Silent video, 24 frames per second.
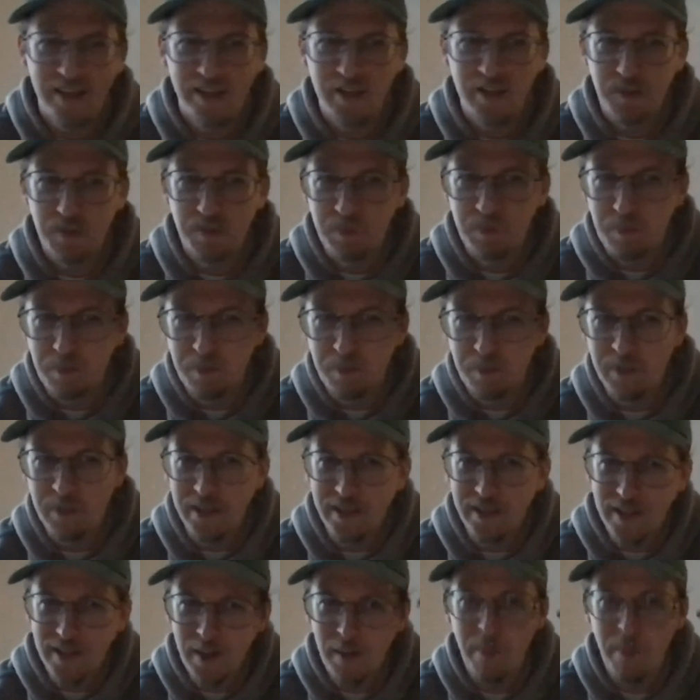it's
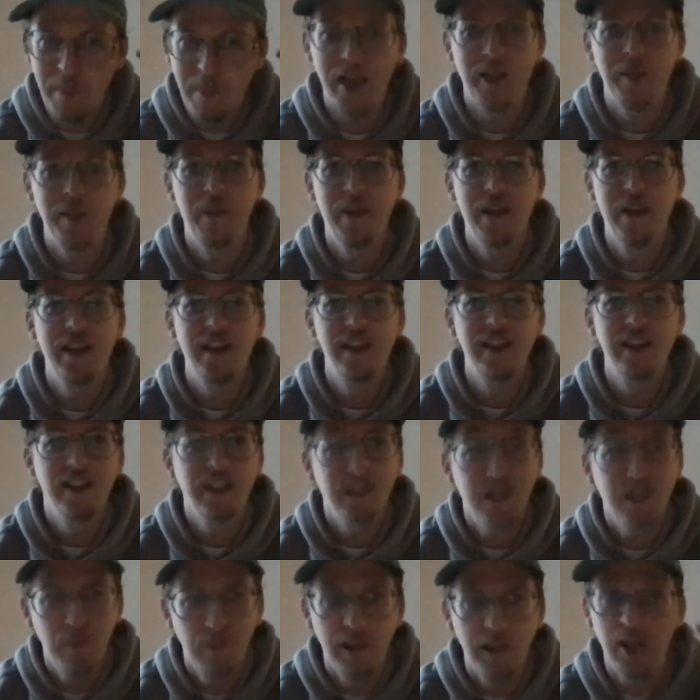in the back of my head.
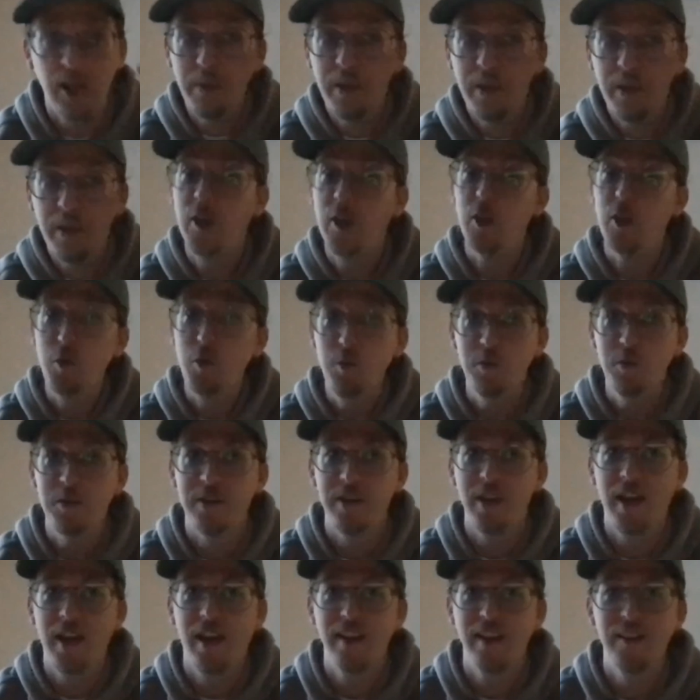Like I'm going to use
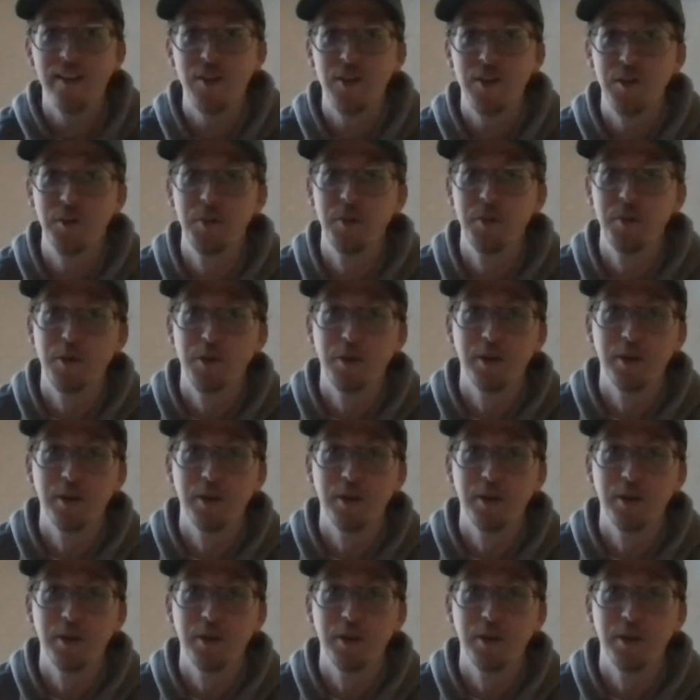that sooner or